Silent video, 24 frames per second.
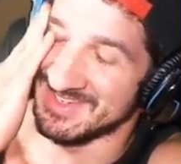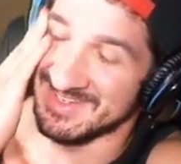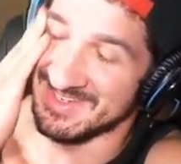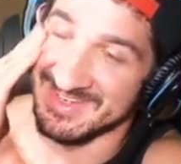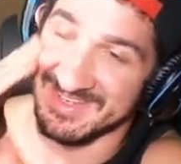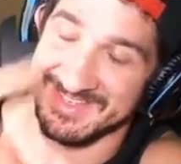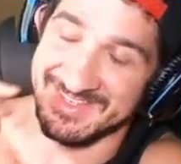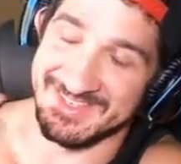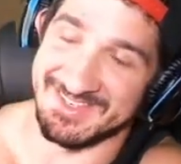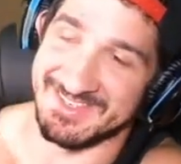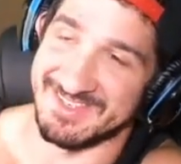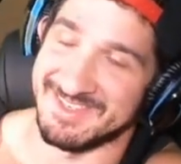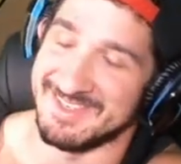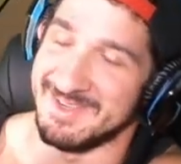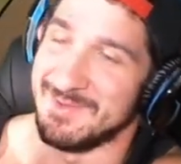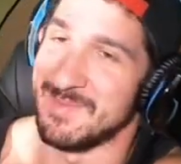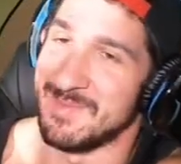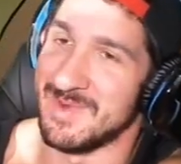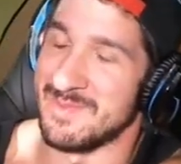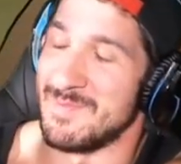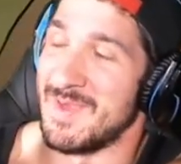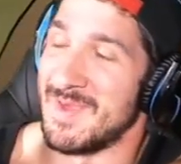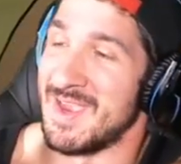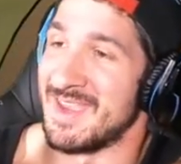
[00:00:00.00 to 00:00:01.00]
just
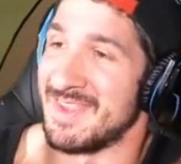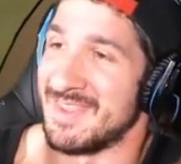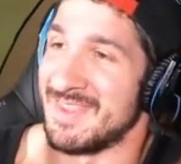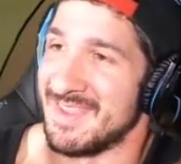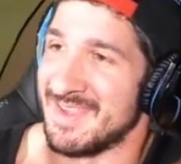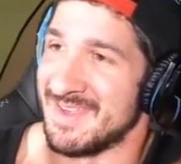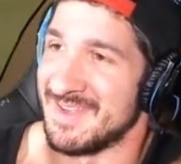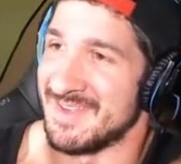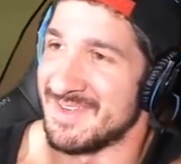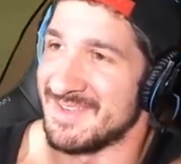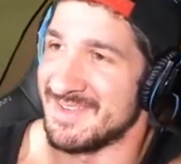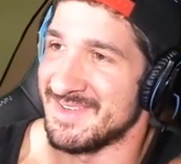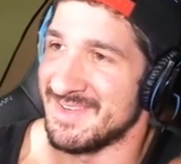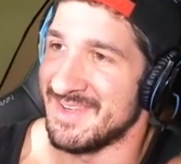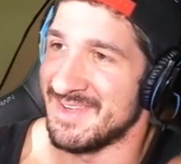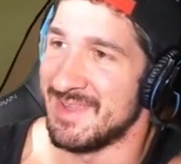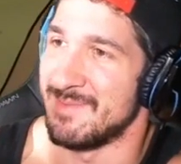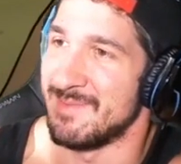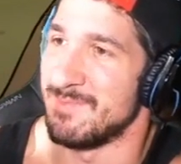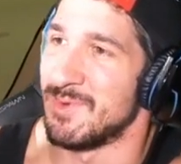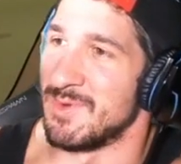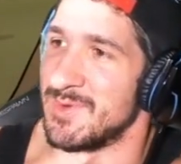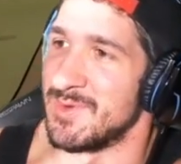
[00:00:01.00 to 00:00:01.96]
somebody made this and